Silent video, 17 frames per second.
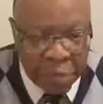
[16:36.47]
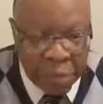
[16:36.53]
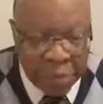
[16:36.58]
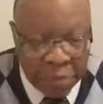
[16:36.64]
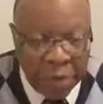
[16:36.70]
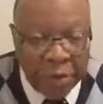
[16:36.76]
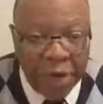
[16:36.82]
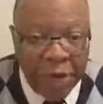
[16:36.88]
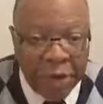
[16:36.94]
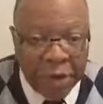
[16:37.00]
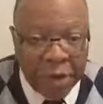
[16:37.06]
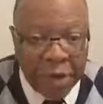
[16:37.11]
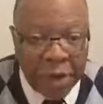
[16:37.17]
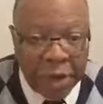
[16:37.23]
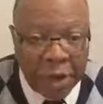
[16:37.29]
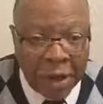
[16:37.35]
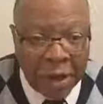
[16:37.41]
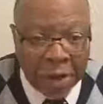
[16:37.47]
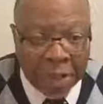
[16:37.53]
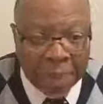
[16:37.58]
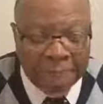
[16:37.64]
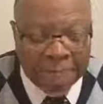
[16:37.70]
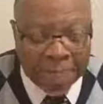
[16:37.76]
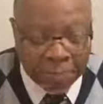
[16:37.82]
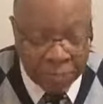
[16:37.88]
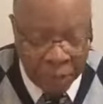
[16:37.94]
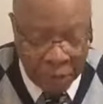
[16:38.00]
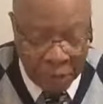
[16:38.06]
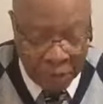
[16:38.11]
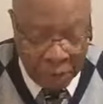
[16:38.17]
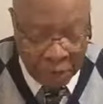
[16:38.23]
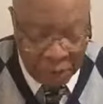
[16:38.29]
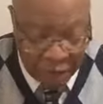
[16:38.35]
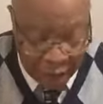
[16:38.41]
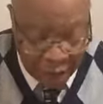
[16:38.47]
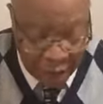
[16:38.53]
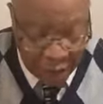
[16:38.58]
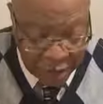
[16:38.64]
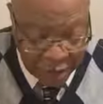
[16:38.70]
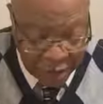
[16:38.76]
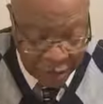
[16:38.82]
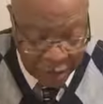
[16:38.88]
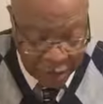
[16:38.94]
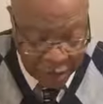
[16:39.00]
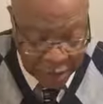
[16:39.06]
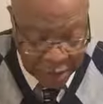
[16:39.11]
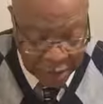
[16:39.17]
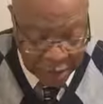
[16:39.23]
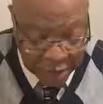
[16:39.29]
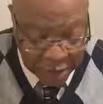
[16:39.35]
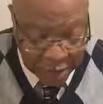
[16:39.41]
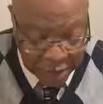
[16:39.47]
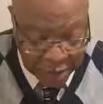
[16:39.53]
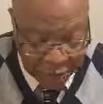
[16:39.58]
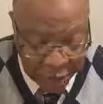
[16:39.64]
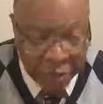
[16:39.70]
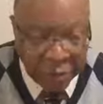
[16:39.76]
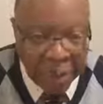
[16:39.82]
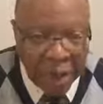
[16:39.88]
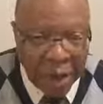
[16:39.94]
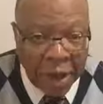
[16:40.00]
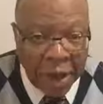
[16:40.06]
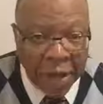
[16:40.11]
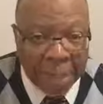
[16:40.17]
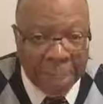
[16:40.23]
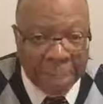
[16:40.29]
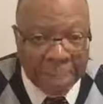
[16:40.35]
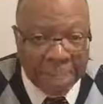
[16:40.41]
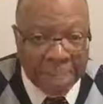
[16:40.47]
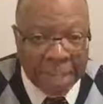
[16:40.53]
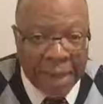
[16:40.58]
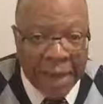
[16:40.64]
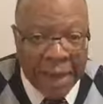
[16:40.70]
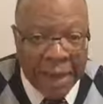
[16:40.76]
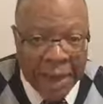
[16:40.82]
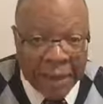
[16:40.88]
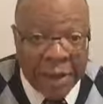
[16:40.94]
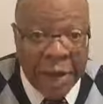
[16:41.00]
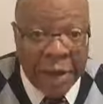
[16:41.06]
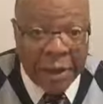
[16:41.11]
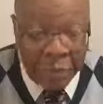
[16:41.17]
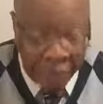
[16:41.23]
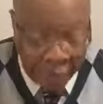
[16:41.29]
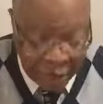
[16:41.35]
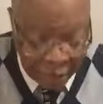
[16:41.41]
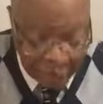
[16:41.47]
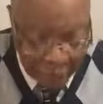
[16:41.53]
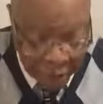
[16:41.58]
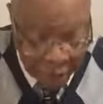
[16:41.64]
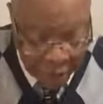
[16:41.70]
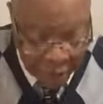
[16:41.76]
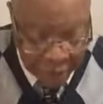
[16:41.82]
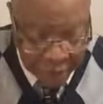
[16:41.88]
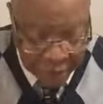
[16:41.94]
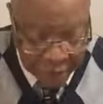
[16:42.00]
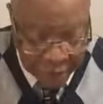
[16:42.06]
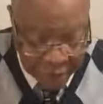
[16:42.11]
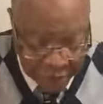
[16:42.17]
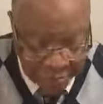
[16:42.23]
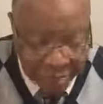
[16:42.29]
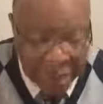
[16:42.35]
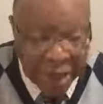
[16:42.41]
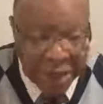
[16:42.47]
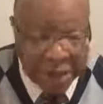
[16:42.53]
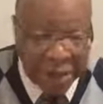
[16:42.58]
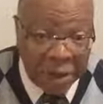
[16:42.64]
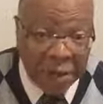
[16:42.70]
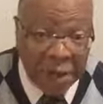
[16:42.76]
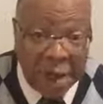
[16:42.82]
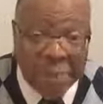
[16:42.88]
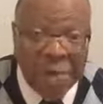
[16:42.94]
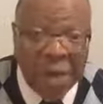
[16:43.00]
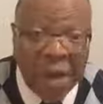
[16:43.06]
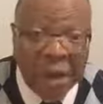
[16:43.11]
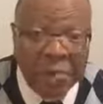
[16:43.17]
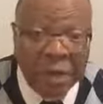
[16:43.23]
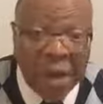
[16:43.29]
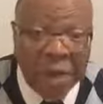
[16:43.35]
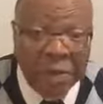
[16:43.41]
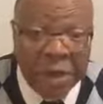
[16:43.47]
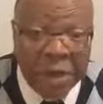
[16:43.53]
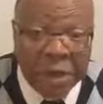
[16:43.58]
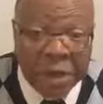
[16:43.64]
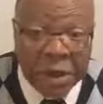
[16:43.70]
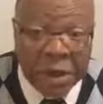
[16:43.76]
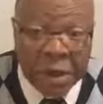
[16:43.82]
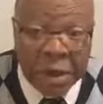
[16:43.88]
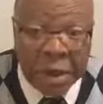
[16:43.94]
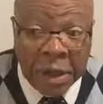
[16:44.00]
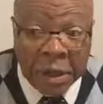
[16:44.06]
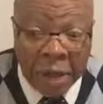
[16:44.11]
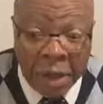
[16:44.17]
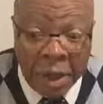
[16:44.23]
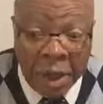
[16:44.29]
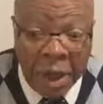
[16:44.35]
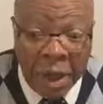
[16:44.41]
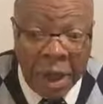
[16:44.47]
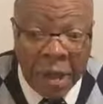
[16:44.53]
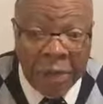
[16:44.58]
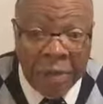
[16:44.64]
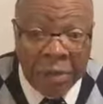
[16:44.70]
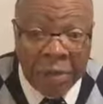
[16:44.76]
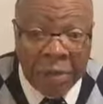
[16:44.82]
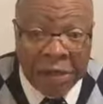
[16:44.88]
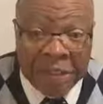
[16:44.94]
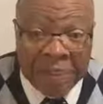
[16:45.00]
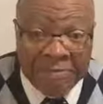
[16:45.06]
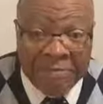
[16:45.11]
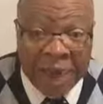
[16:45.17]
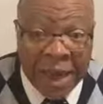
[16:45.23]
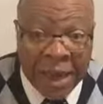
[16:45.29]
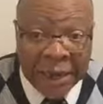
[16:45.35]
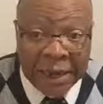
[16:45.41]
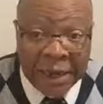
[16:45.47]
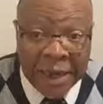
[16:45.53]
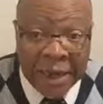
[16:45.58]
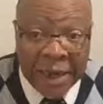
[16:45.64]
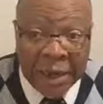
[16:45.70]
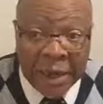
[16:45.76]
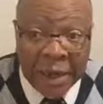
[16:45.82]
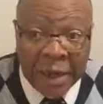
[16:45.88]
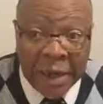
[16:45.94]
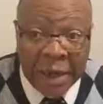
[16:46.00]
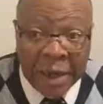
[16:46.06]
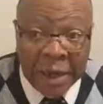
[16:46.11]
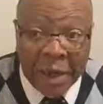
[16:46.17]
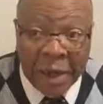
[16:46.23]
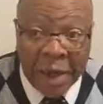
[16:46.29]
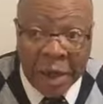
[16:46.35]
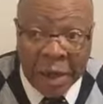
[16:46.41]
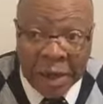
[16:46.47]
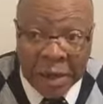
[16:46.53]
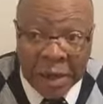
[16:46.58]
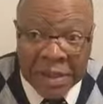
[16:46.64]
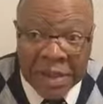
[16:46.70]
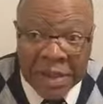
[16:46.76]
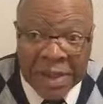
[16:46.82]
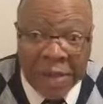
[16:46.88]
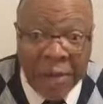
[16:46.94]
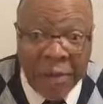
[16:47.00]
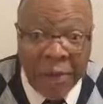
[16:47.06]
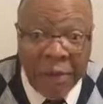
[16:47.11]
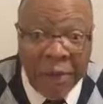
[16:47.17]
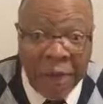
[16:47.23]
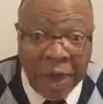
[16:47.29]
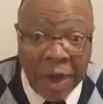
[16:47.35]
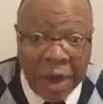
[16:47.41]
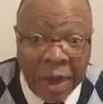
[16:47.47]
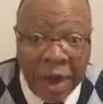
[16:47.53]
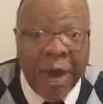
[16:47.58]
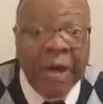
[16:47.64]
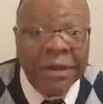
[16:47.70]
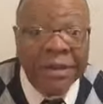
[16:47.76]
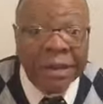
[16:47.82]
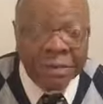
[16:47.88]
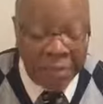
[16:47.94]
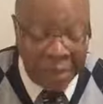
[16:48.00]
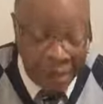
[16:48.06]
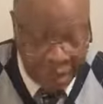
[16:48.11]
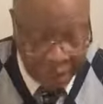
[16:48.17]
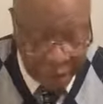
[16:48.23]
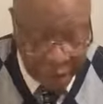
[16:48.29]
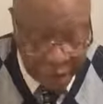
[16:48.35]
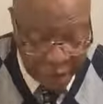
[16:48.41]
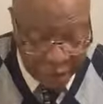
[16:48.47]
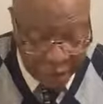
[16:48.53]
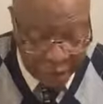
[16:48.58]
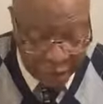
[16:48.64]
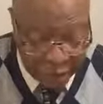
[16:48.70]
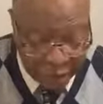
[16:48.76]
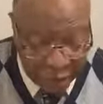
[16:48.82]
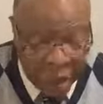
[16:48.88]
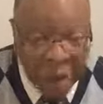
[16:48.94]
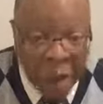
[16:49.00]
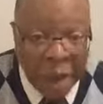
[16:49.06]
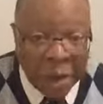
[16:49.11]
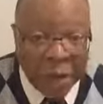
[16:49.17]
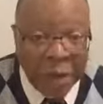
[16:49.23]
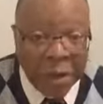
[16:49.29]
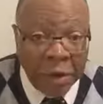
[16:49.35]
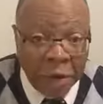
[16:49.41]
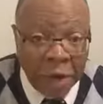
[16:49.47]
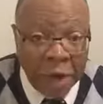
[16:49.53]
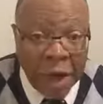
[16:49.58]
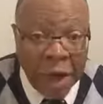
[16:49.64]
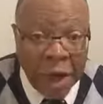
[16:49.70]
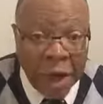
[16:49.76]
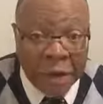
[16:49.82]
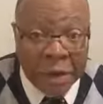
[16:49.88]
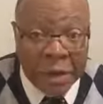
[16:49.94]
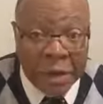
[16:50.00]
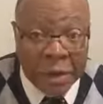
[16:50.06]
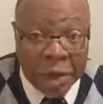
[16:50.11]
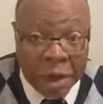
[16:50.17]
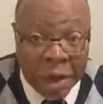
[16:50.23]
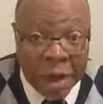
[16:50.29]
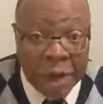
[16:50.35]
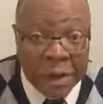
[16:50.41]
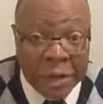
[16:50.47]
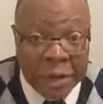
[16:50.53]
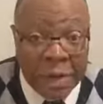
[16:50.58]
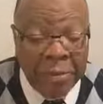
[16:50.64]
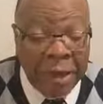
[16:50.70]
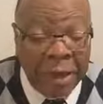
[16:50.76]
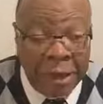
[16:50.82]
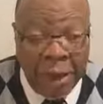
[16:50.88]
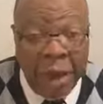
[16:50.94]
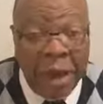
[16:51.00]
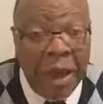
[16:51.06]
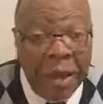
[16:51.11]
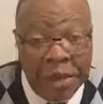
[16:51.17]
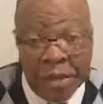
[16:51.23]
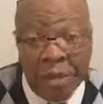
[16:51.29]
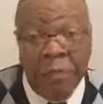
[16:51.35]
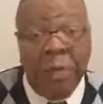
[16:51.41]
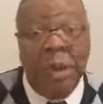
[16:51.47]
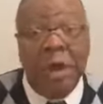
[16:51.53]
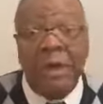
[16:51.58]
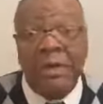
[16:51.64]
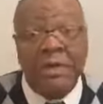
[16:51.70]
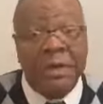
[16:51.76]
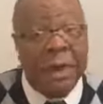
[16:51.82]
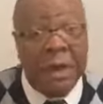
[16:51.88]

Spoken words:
Do we fear God? Or have we lost a fear of God? Has our fear of God diminished? You know, I'm talking about this love and respect and the considering the awesomeness of God and who God is. I mean, God is the one